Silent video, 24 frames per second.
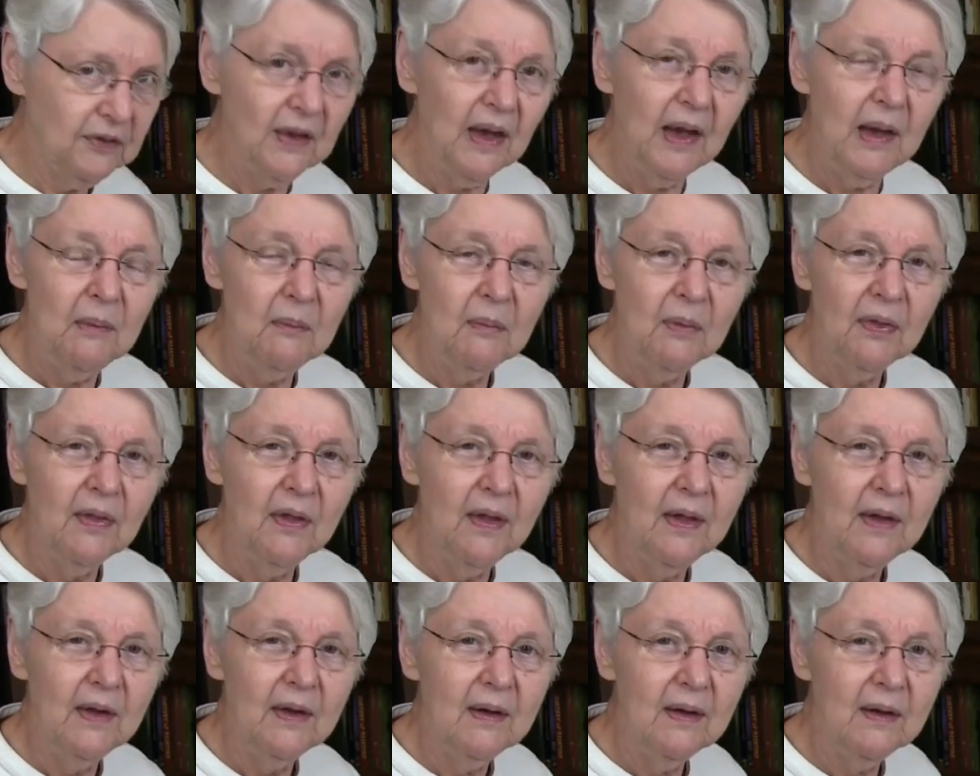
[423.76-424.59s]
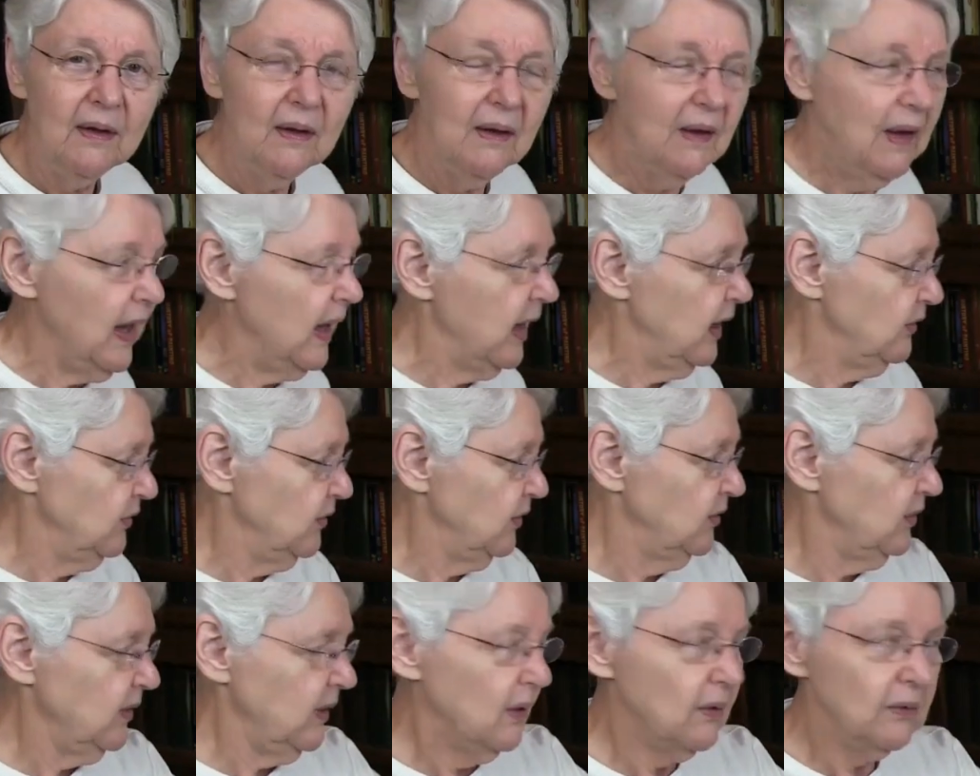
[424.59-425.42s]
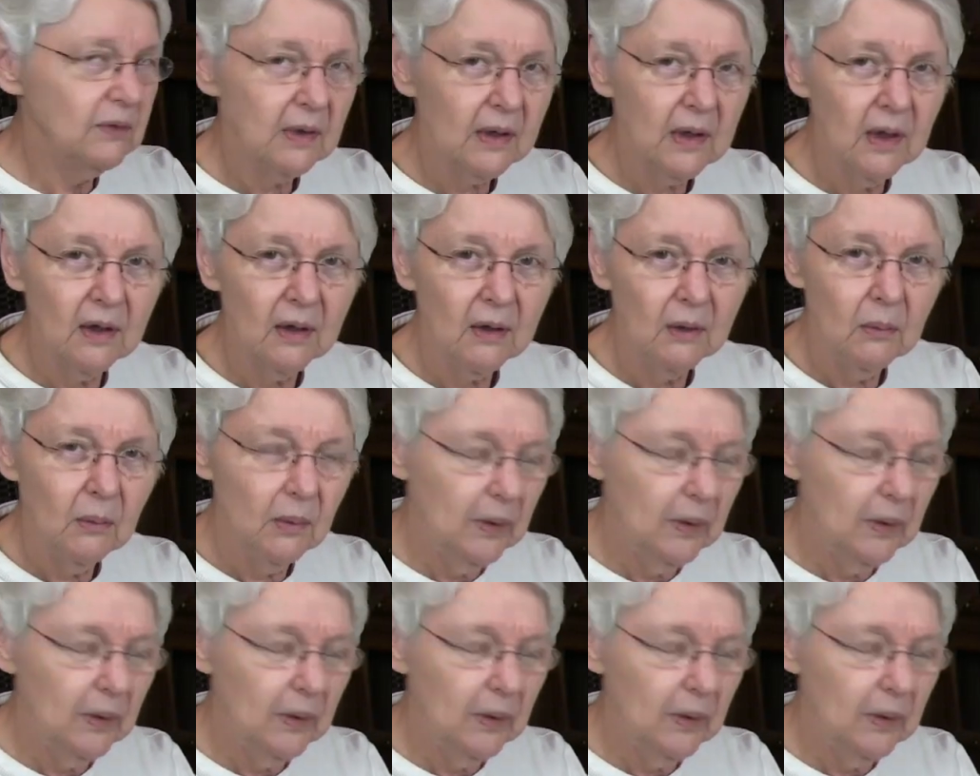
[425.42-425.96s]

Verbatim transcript: same thing, as you see on the color